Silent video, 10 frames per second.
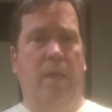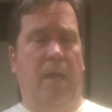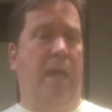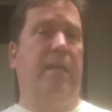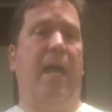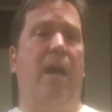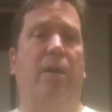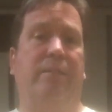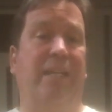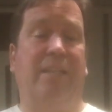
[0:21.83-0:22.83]
And now
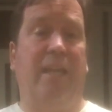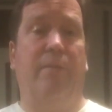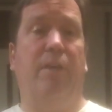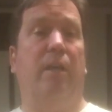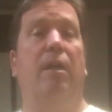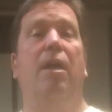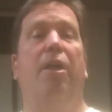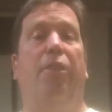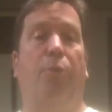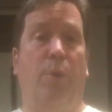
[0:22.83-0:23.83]
I'd like to give you
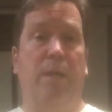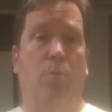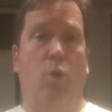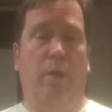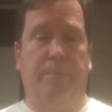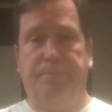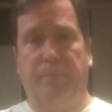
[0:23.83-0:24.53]
3 more.